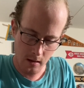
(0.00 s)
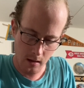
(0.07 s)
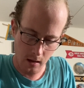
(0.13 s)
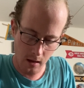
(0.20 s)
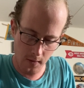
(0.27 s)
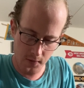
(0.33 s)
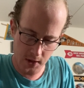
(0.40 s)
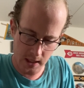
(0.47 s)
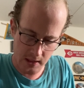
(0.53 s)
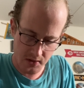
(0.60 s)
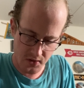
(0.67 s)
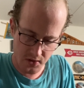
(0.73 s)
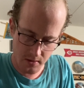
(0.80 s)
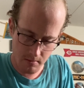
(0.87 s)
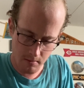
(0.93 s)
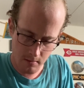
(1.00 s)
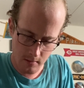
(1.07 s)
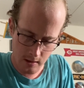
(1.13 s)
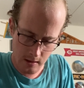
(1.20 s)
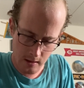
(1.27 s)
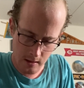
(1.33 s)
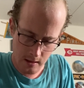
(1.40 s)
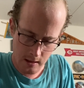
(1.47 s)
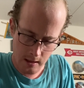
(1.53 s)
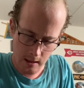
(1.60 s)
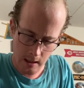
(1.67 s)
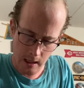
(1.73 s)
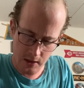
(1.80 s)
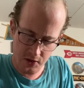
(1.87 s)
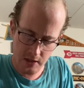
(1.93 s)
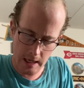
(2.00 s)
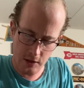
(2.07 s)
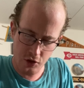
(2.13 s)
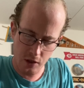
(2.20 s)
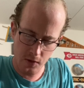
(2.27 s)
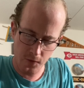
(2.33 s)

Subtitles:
Of this, a section